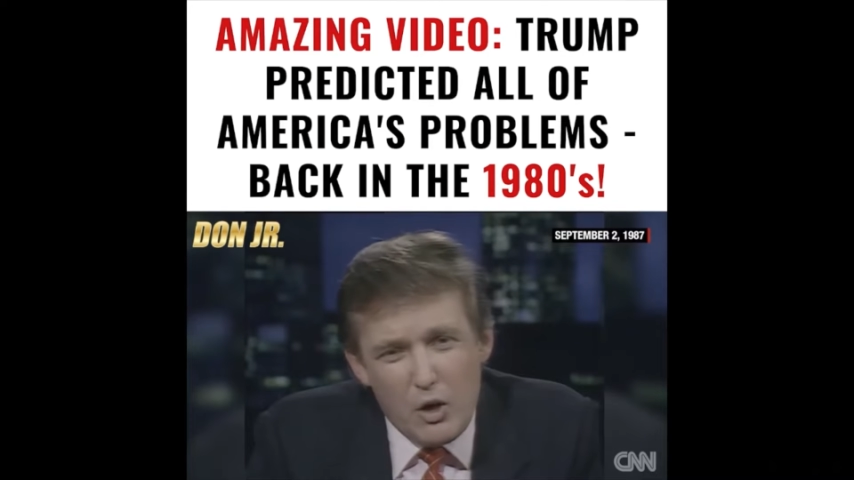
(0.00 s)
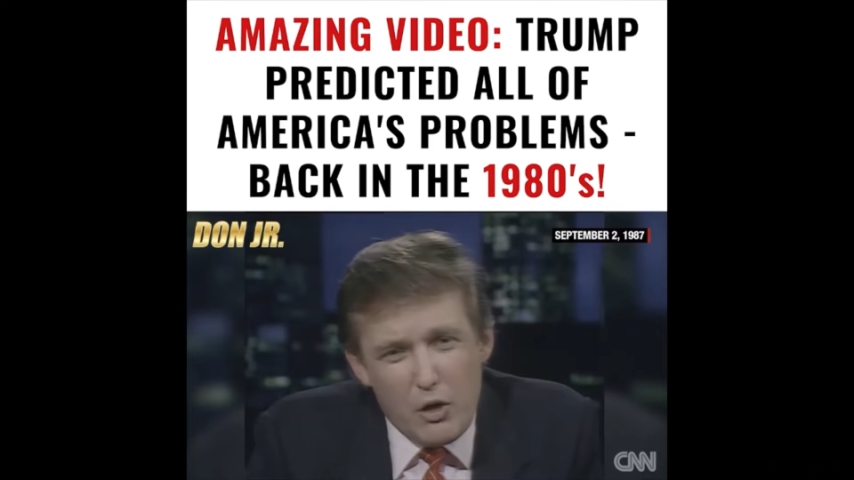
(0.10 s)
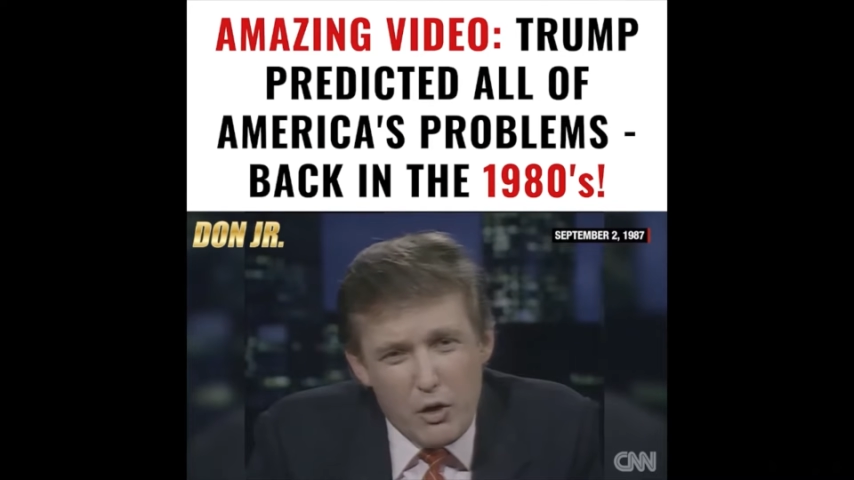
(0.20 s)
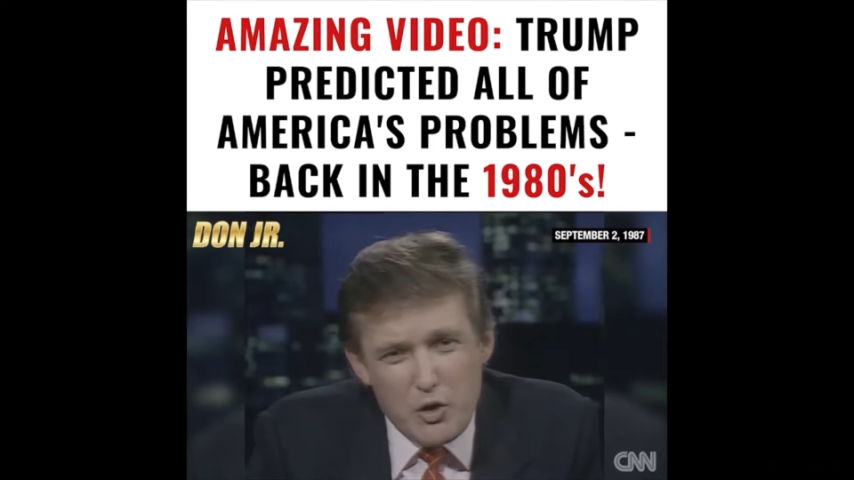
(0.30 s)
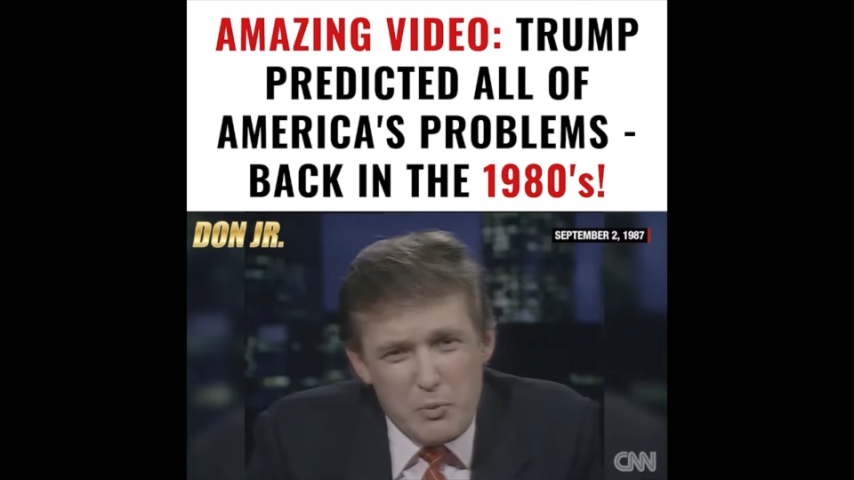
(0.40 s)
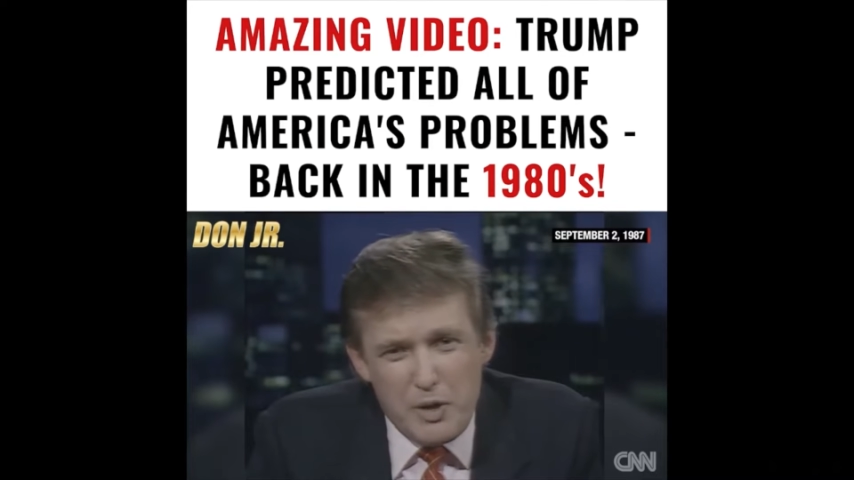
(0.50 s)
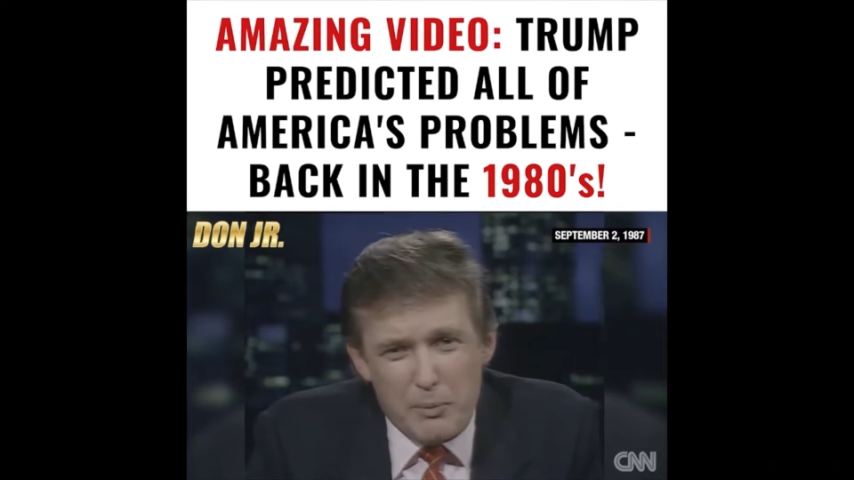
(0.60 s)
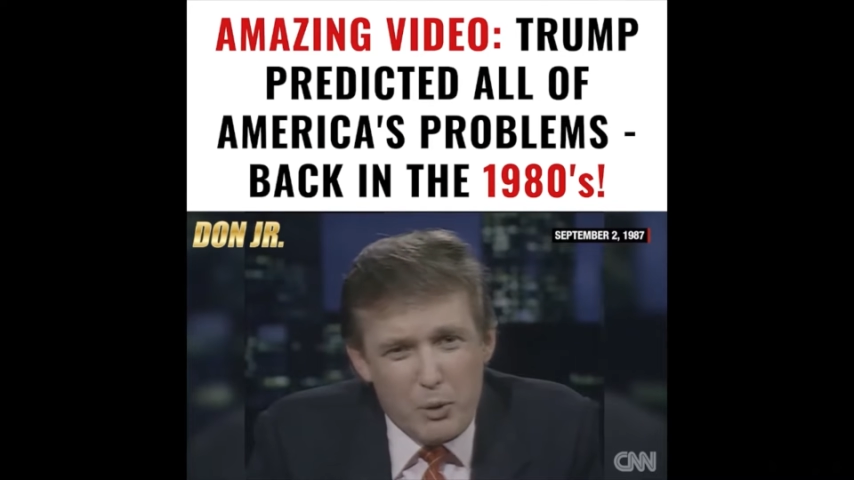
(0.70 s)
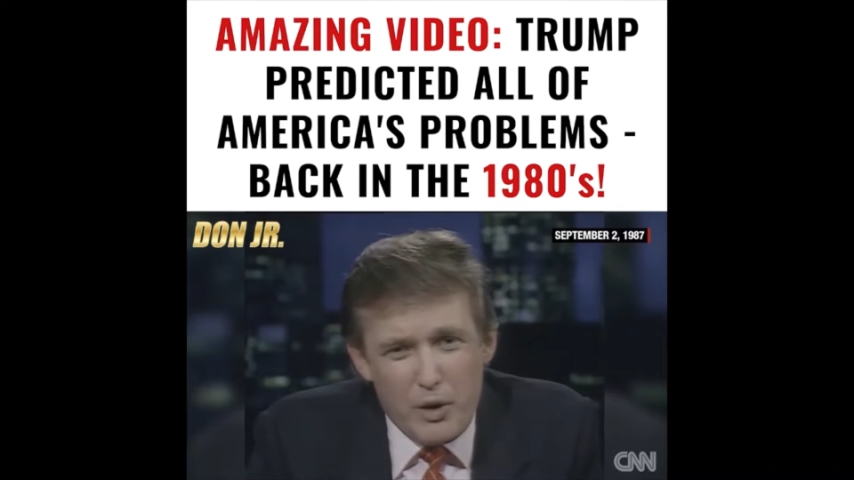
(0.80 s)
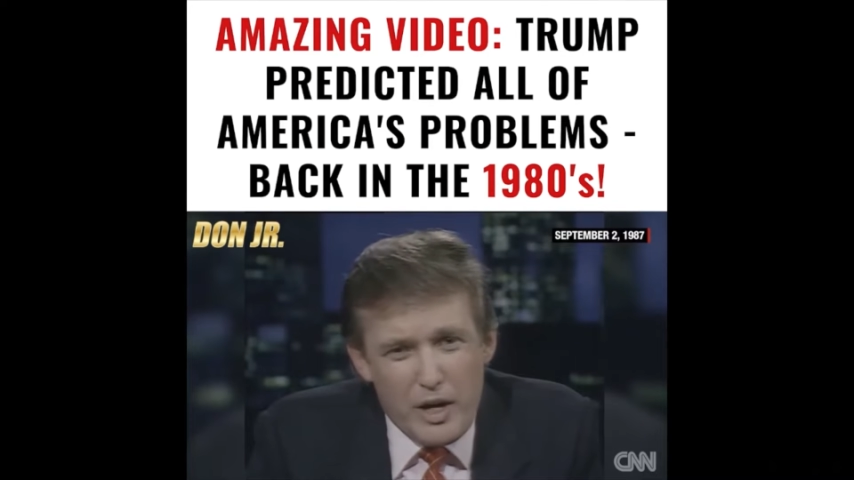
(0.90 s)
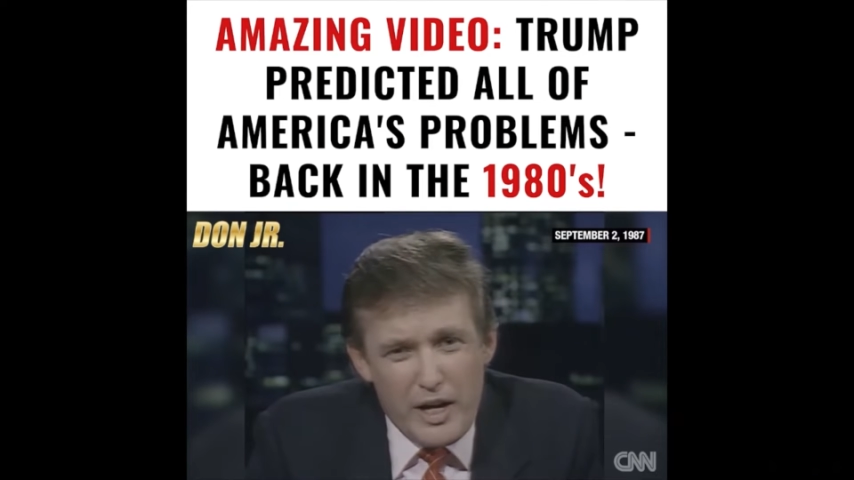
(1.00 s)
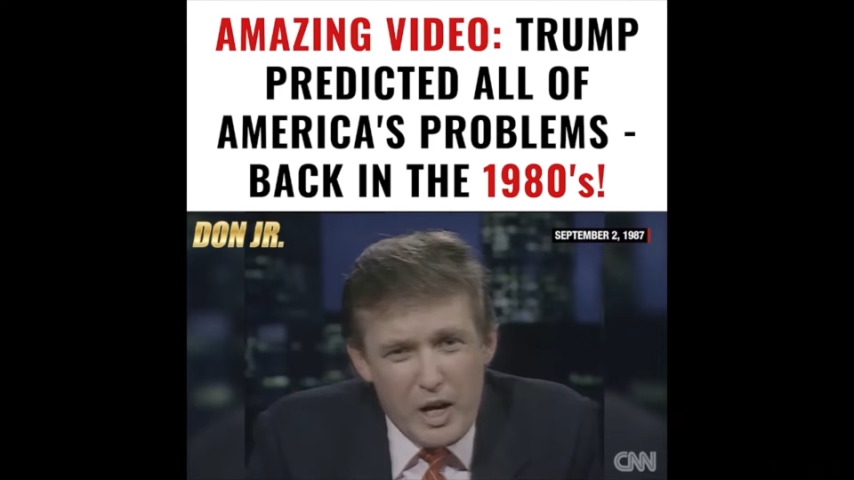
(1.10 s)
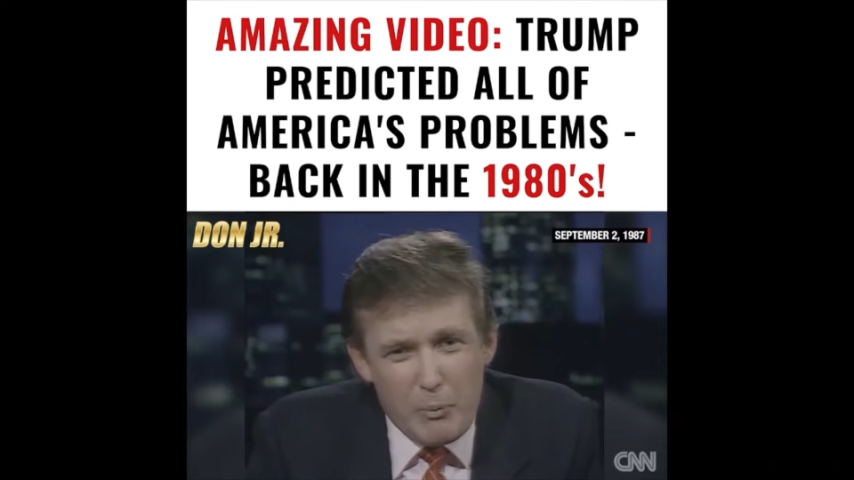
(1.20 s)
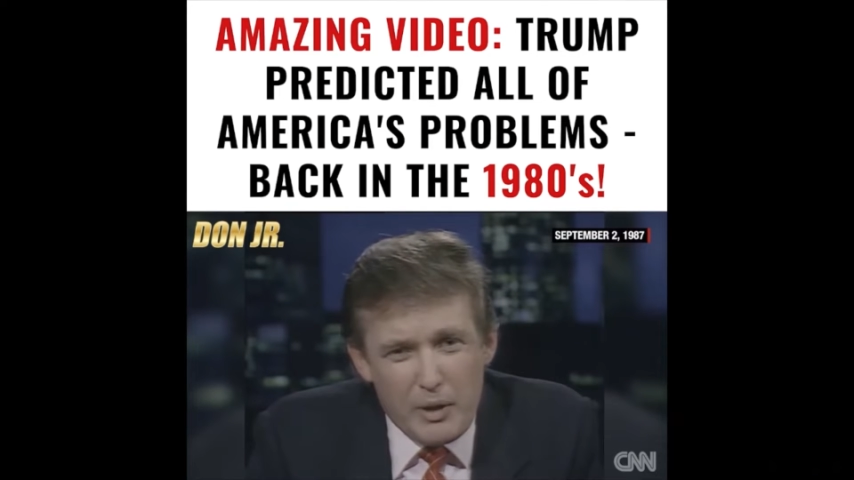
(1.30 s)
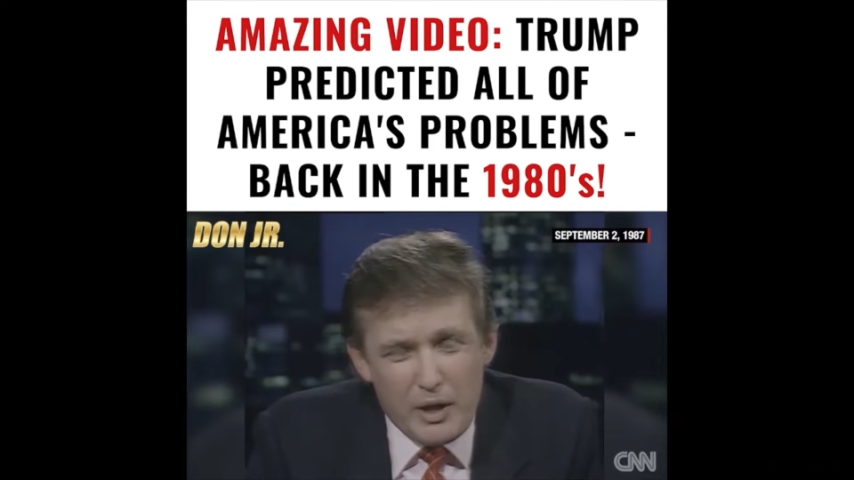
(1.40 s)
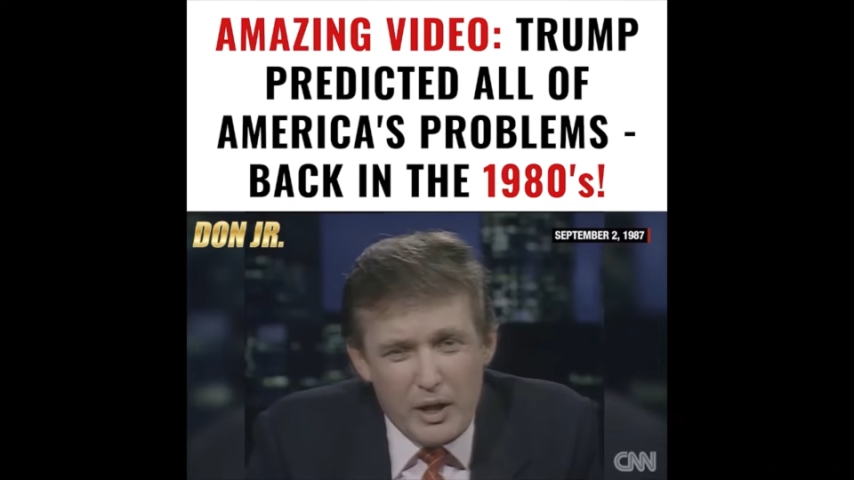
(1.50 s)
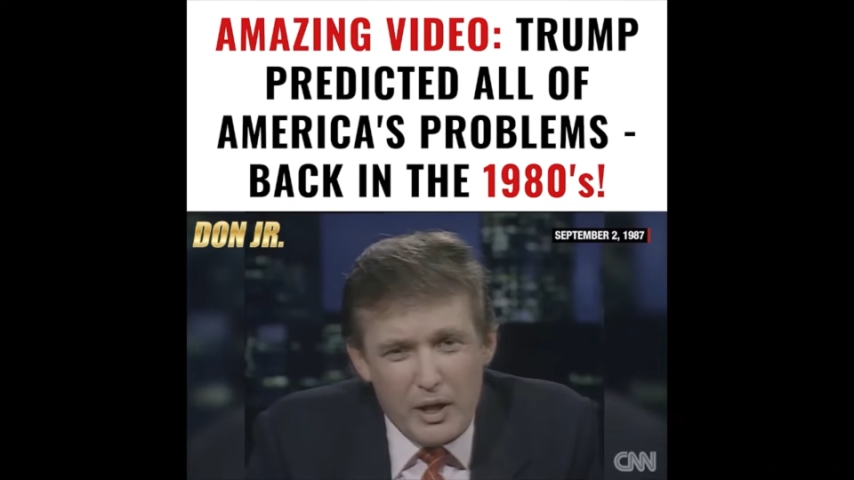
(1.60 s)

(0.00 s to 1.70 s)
those people we're not helping.